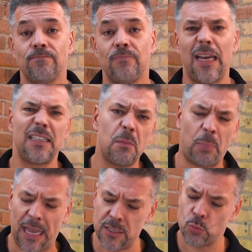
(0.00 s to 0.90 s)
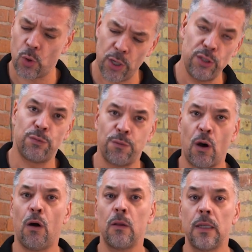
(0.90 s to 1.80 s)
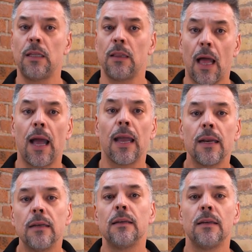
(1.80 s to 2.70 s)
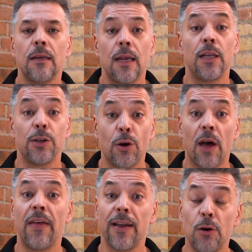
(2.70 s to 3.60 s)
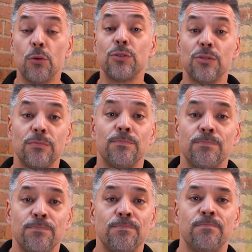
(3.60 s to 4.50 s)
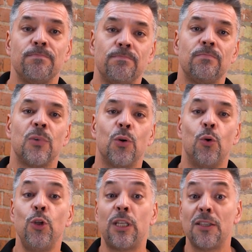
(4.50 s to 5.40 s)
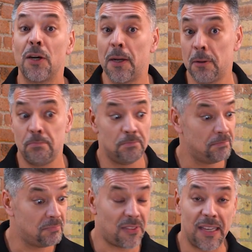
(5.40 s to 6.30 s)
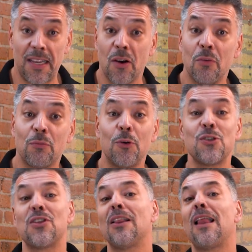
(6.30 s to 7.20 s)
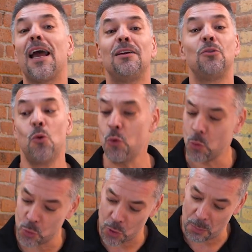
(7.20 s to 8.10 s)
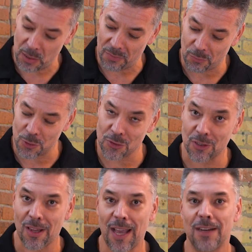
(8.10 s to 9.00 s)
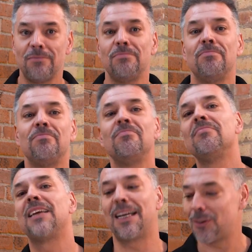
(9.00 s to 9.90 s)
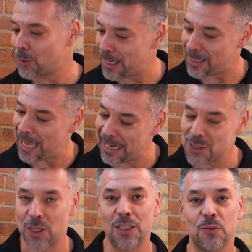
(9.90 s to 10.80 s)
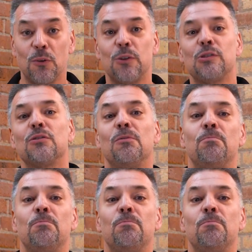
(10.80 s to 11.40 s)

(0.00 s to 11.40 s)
And it depends where you fall in the line, and you know how that goes. Who do you think they're gonna take care of first in line? Who's gonna be first in line, getting their lead line changed first?